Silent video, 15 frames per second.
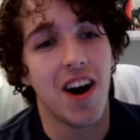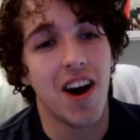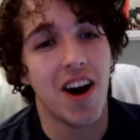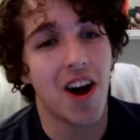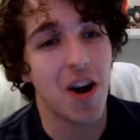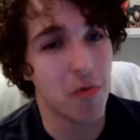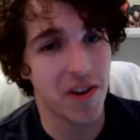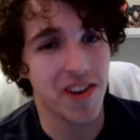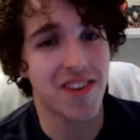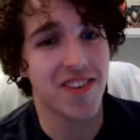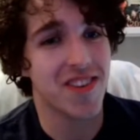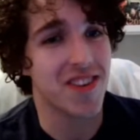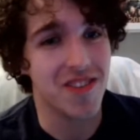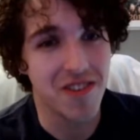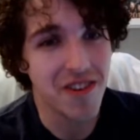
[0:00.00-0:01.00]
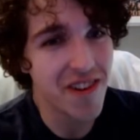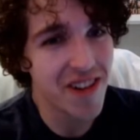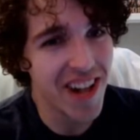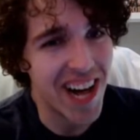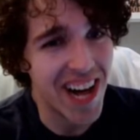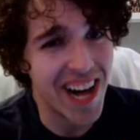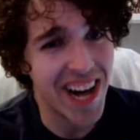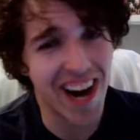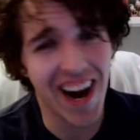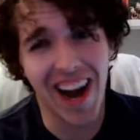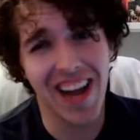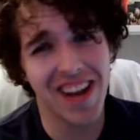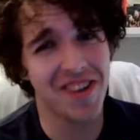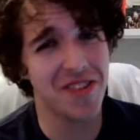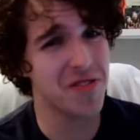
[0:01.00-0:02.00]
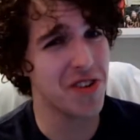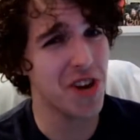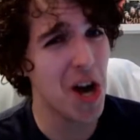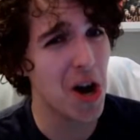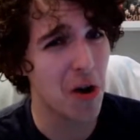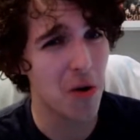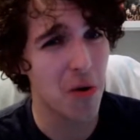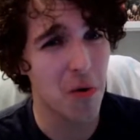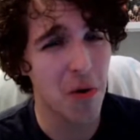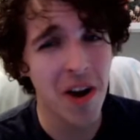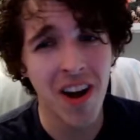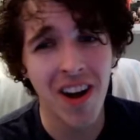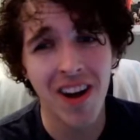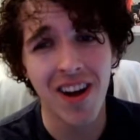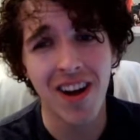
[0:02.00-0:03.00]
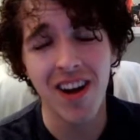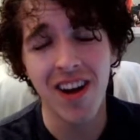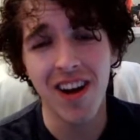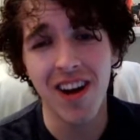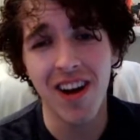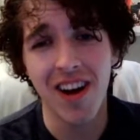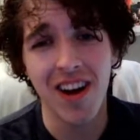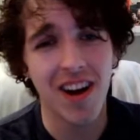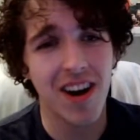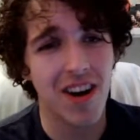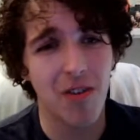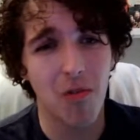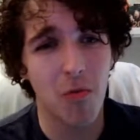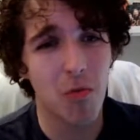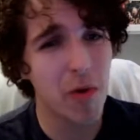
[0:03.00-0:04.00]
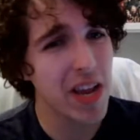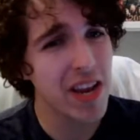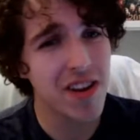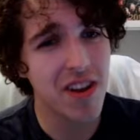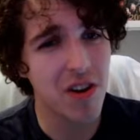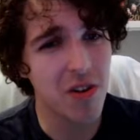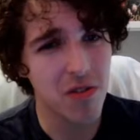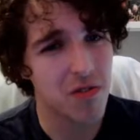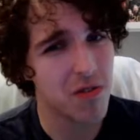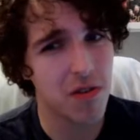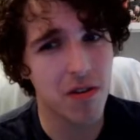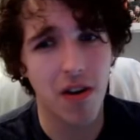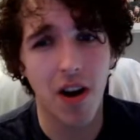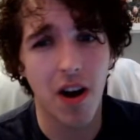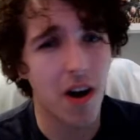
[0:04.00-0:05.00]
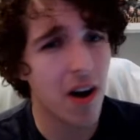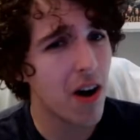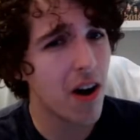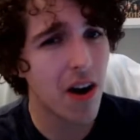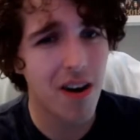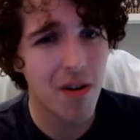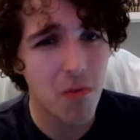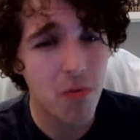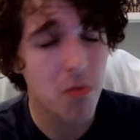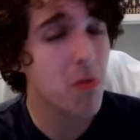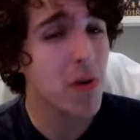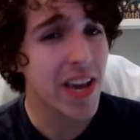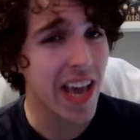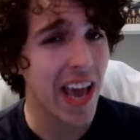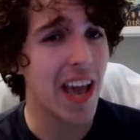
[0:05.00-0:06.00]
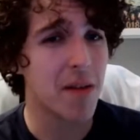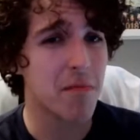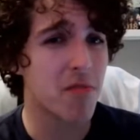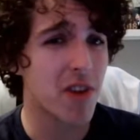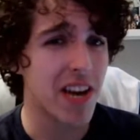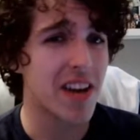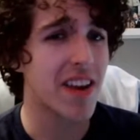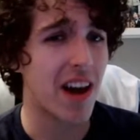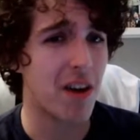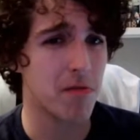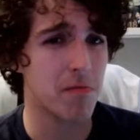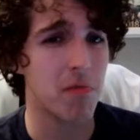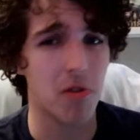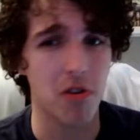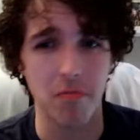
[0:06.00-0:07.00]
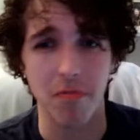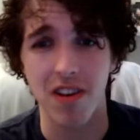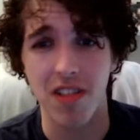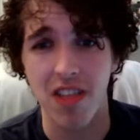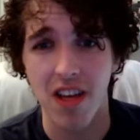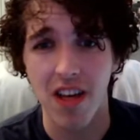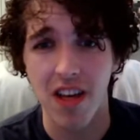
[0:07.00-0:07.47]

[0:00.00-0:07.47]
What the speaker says: Are we still? I don't know. We don't. We can't break down Bournemouth.